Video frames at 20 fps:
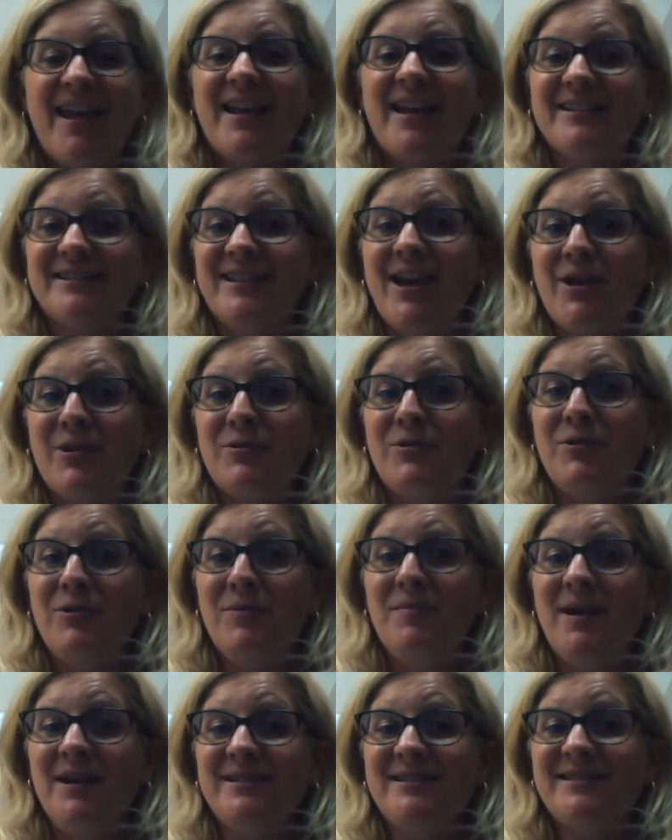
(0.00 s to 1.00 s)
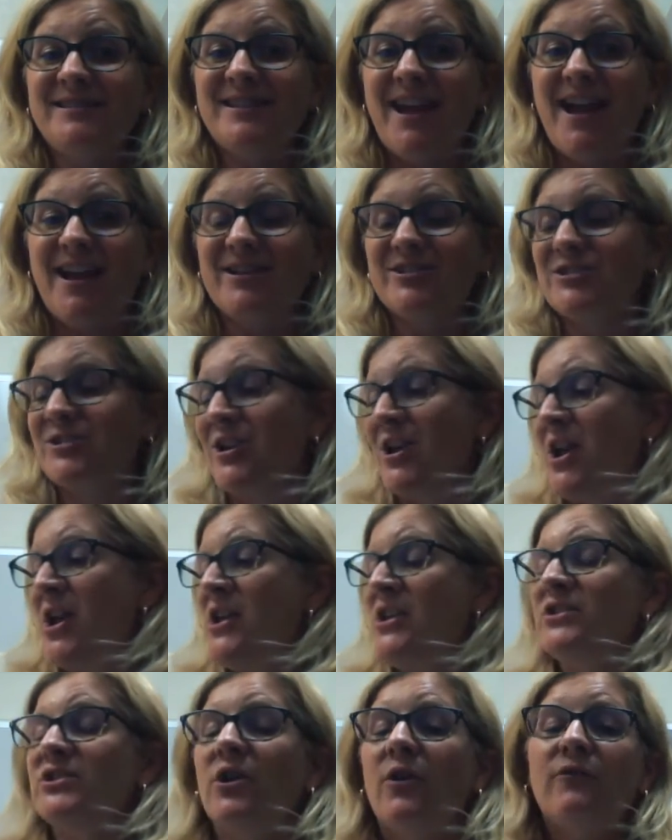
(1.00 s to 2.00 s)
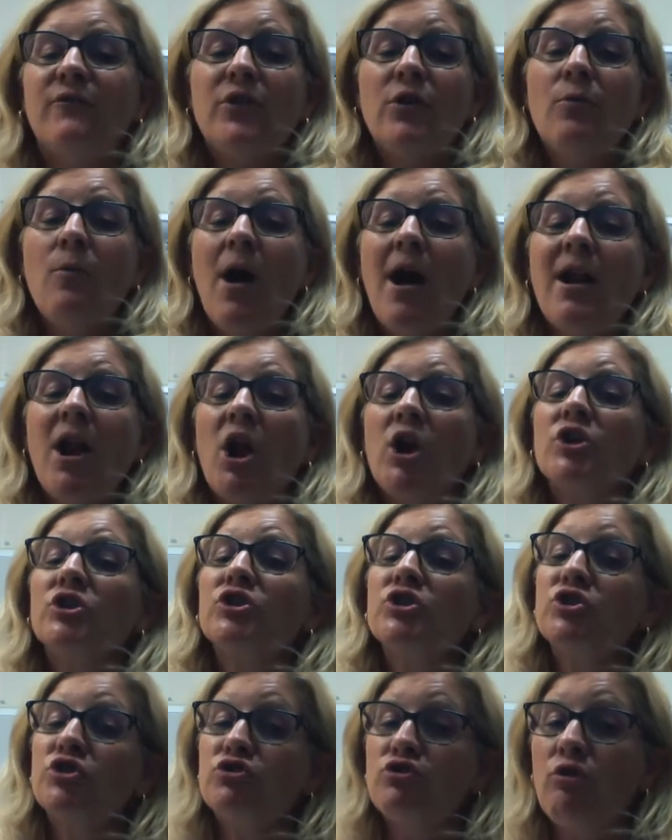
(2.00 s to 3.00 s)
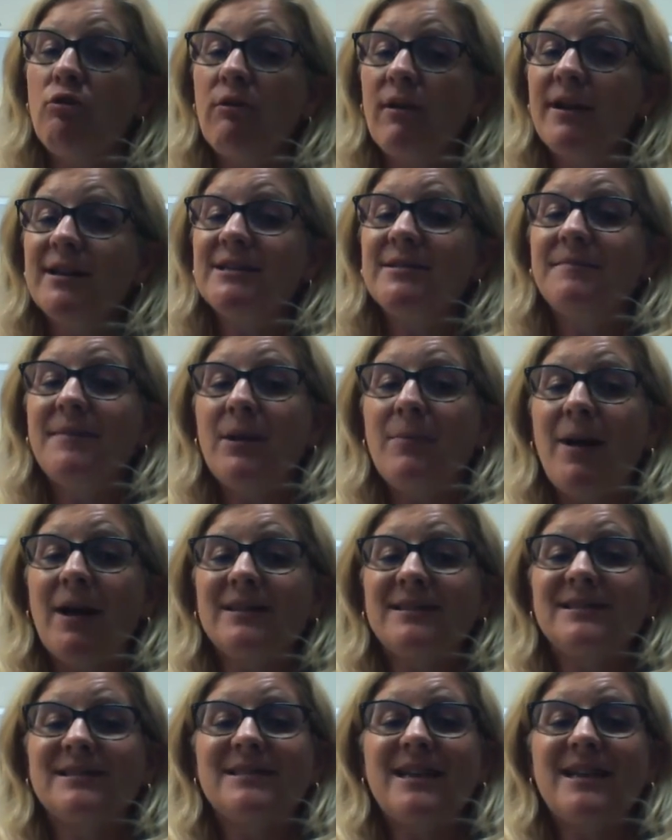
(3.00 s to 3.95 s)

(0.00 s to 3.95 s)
has that cool mustache. So if you want our story to be about